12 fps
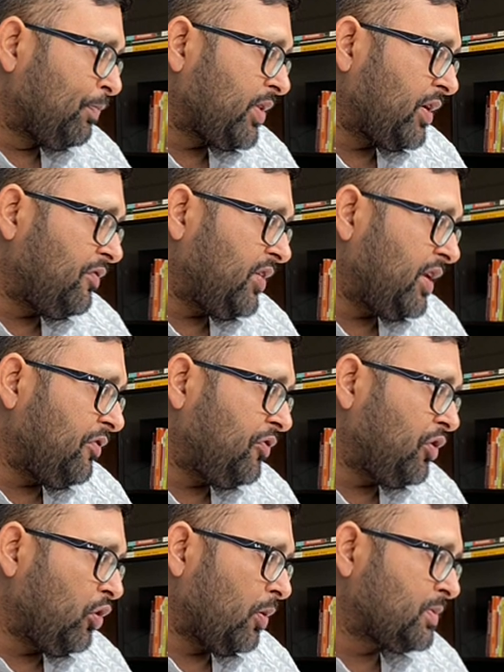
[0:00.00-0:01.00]
there are very
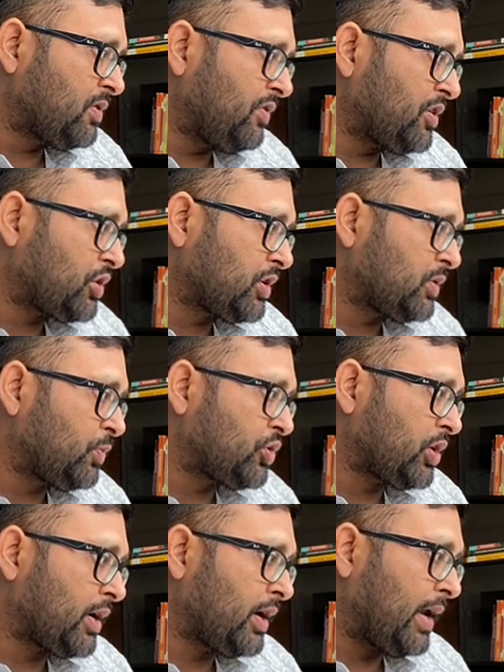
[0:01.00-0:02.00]
few observations
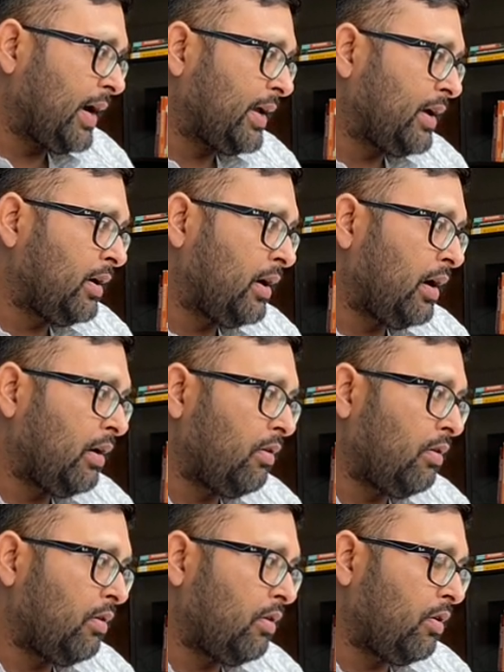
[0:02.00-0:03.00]
which are lying
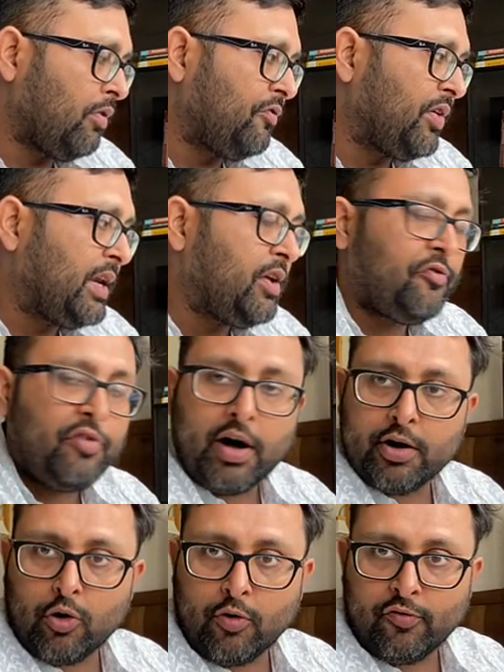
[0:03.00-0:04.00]
very
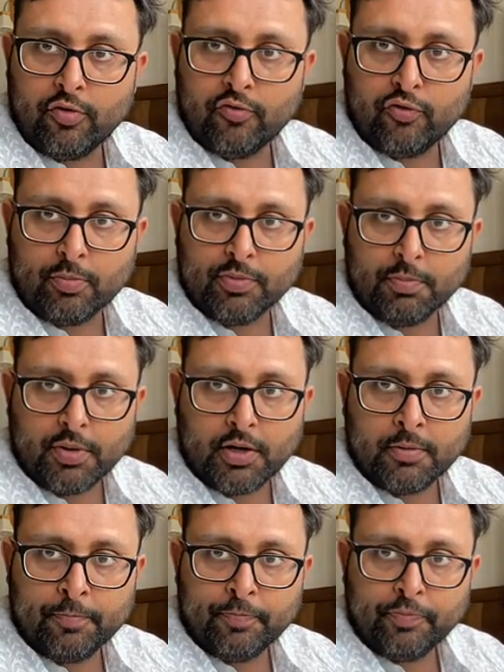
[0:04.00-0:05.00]
far off from the
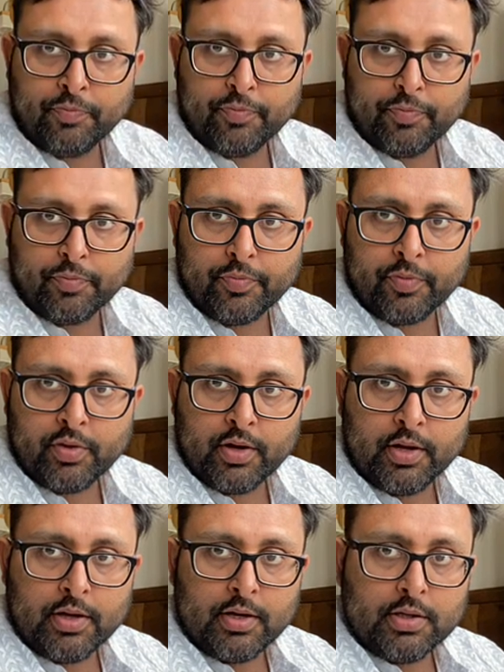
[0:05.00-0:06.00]
mean.
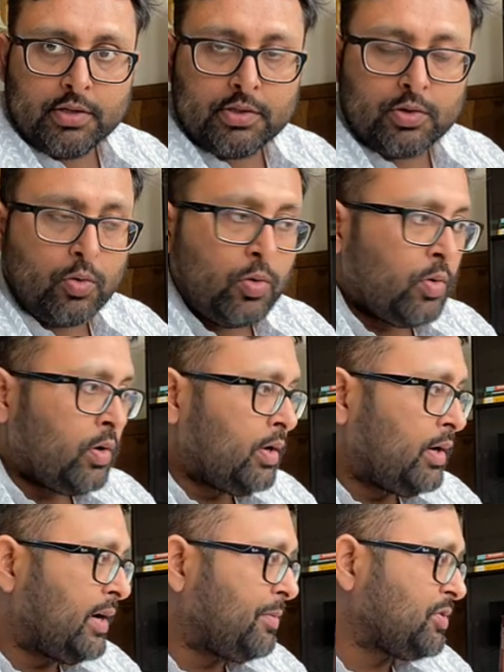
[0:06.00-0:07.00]
So
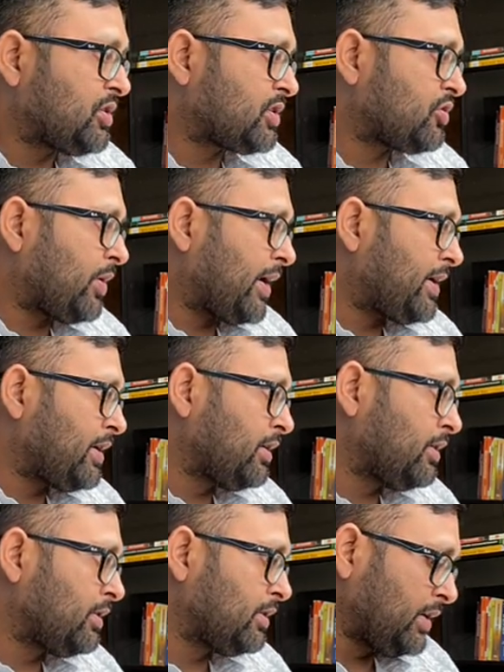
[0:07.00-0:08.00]
let me just write
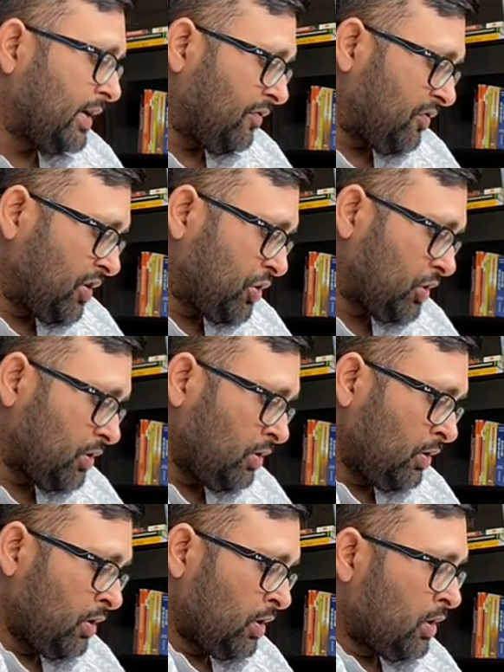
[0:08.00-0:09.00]
the
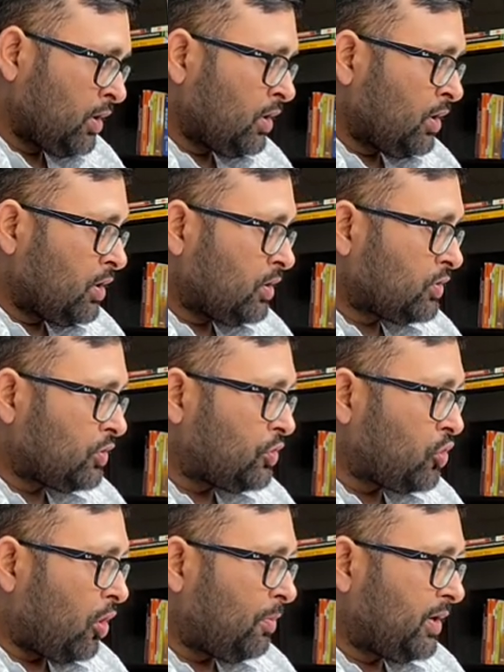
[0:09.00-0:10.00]
definition. So
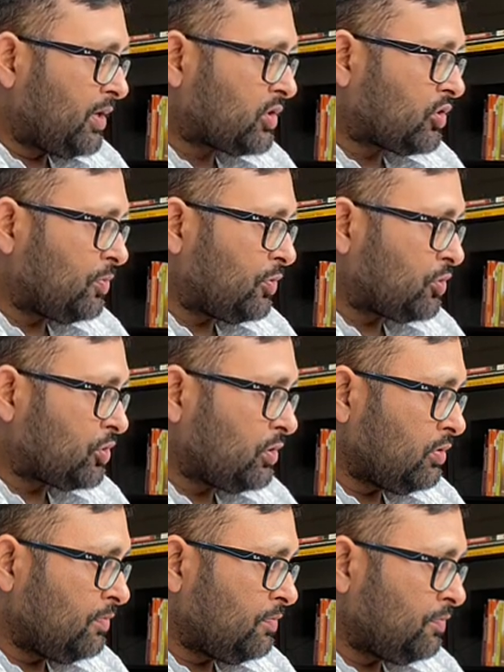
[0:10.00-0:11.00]
normal
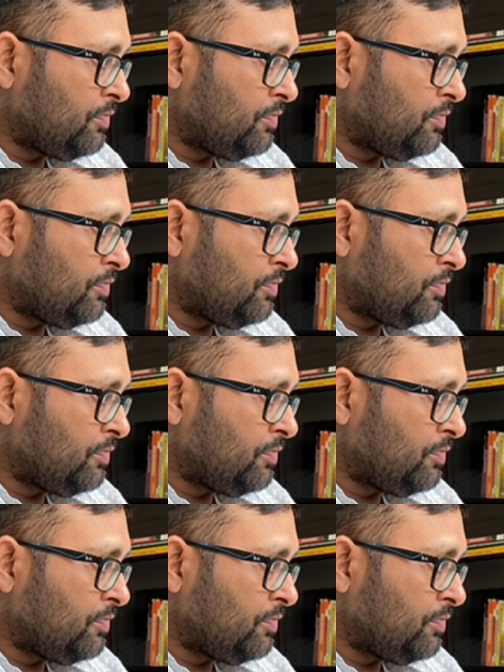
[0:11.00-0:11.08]
distribution.